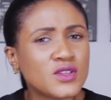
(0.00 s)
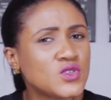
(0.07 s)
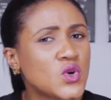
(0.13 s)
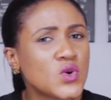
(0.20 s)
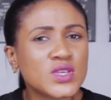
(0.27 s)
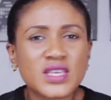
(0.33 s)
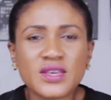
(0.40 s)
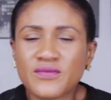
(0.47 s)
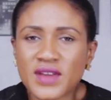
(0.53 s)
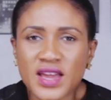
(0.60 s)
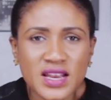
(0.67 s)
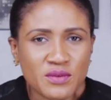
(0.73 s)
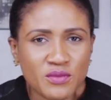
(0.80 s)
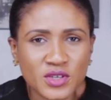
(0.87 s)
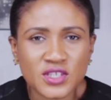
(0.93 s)
Don't give
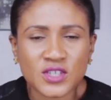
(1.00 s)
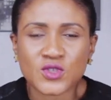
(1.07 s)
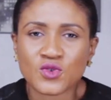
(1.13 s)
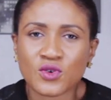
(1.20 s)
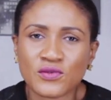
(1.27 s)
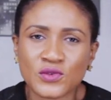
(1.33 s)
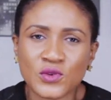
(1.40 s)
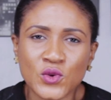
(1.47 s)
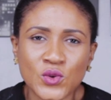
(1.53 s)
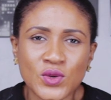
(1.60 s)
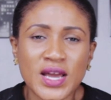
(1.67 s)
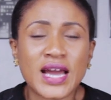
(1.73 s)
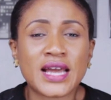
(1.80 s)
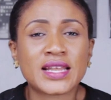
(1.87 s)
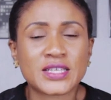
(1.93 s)
anybody a soft loan
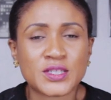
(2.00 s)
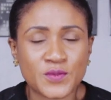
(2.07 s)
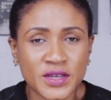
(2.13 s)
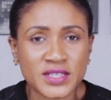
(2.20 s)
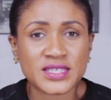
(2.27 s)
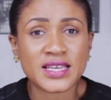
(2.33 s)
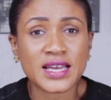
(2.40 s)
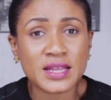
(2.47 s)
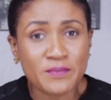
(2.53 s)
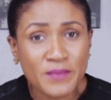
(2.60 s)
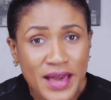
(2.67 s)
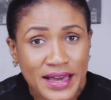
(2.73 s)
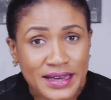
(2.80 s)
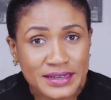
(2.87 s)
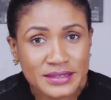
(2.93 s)
and expect to get it
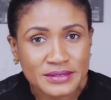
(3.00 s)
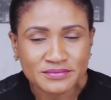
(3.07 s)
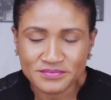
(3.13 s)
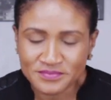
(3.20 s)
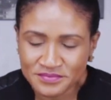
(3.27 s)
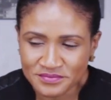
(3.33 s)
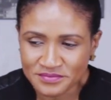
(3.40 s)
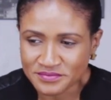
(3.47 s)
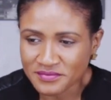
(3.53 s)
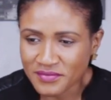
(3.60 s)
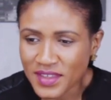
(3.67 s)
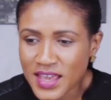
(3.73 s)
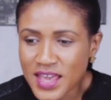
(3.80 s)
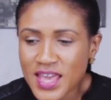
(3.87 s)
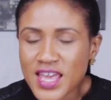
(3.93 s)
back.
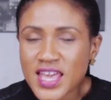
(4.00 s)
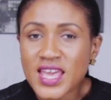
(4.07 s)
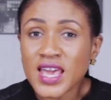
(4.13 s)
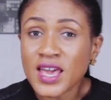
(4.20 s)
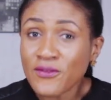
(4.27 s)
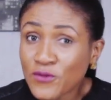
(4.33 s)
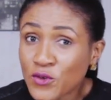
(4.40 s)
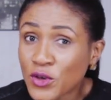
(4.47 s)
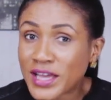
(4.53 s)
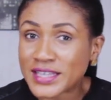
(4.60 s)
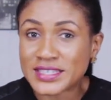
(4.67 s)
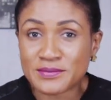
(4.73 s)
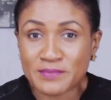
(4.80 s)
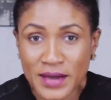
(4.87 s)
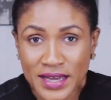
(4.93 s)
If you
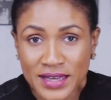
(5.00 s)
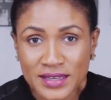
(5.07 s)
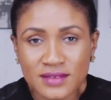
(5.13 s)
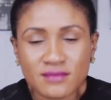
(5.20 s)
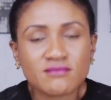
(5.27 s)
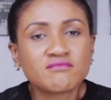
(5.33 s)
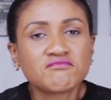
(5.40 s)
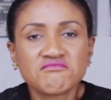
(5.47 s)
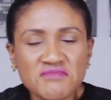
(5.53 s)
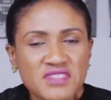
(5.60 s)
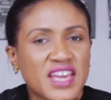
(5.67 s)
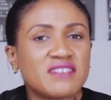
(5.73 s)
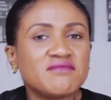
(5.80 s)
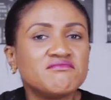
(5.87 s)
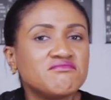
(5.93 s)
get it back,
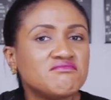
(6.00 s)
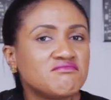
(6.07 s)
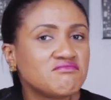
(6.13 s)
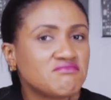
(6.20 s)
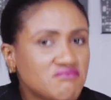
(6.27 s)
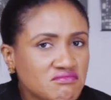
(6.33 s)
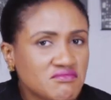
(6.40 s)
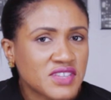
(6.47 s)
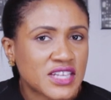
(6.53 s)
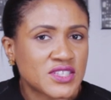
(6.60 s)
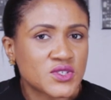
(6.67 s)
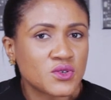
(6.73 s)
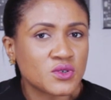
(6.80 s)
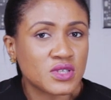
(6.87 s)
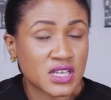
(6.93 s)
then
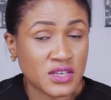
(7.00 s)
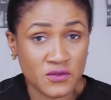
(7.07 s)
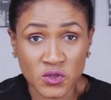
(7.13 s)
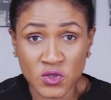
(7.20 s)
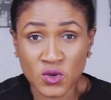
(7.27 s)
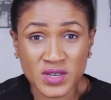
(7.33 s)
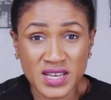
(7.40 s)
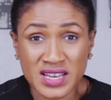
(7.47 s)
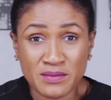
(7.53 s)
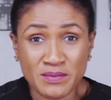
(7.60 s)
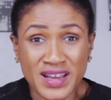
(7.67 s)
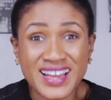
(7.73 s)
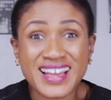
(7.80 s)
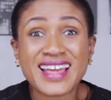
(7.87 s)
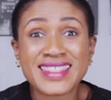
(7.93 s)
that's good. If you don't get it
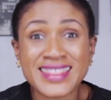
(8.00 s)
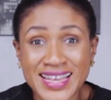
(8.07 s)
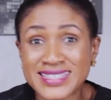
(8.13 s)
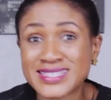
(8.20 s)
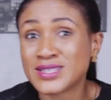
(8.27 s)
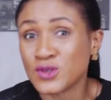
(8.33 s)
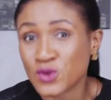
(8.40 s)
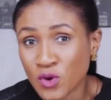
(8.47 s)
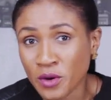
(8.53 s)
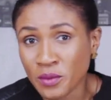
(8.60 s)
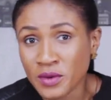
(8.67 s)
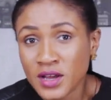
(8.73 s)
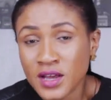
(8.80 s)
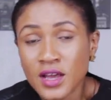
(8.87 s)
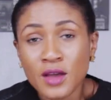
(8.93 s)
back, that's the
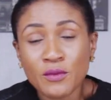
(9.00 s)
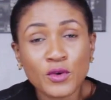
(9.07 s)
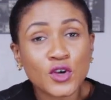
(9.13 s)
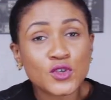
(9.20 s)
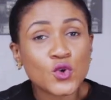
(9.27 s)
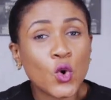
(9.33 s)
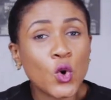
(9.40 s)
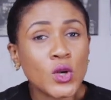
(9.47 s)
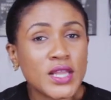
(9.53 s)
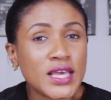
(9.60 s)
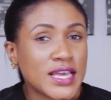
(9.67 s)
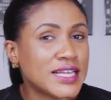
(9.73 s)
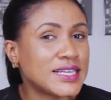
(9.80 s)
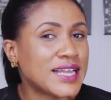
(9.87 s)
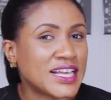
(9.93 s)
norm. Because
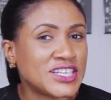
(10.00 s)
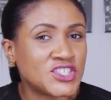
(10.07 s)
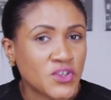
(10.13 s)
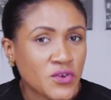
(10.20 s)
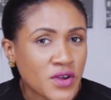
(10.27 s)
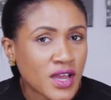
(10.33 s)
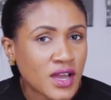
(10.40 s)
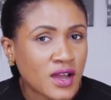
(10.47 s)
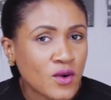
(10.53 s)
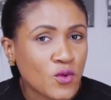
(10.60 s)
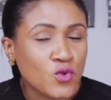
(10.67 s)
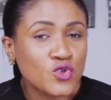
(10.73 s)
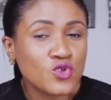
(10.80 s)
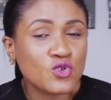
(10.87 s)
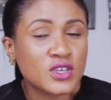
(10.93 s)
only in Nigeria
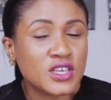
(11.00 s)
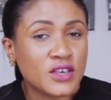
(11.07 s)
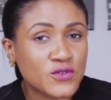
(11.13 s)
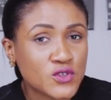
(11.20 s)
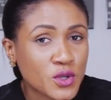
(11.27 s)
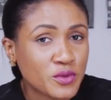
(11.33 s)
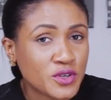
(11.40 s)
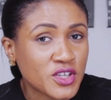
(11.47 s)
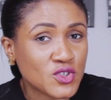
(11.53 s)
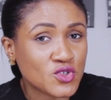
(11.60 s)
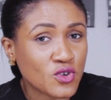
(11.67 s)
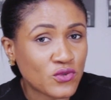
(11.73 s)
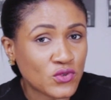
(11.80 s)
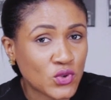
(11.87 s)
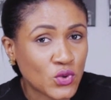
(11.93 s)
will you give somebody a
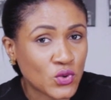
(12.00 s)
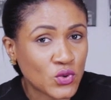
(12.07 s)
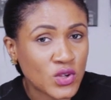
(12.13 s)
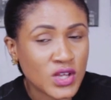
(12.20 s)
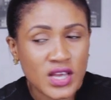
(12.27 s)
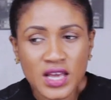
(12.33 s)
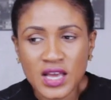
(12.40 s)
soft loan,